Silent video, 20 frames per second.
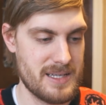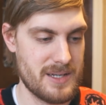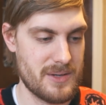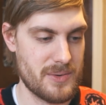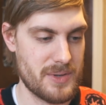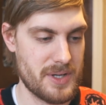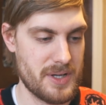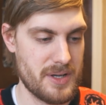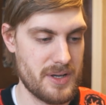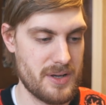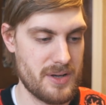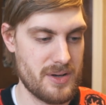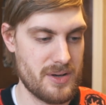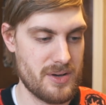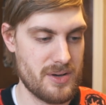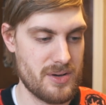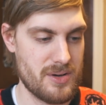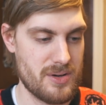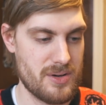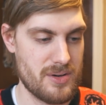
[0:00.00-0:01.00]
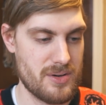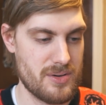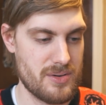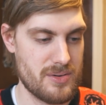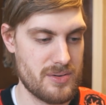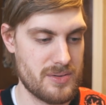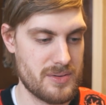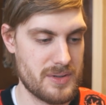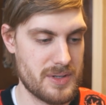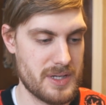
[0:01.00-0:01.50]
Here we
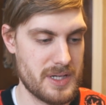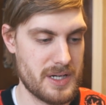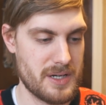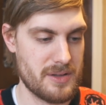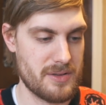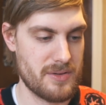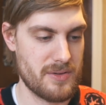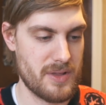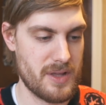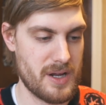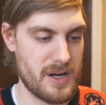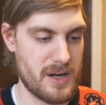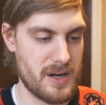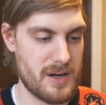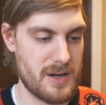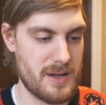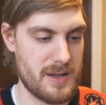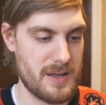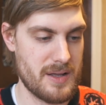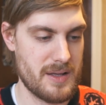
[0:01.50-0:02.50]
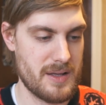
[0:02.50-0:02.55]
go. Getting through there.